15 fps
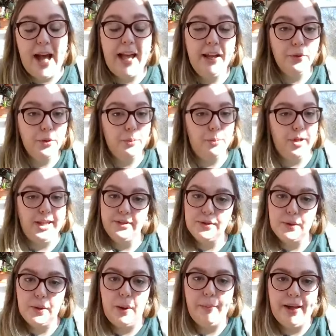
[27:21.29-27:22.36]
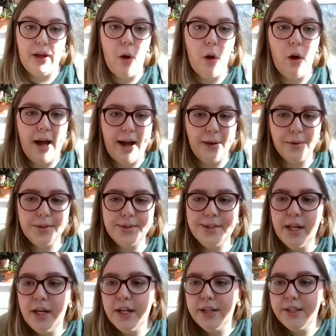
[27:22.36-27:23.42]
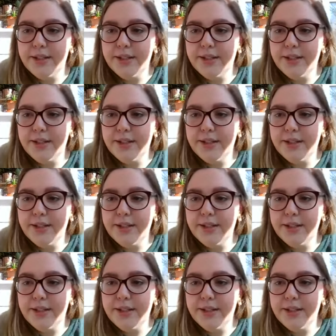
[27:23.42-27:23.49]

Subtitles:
but I grow plants throughout my whole house.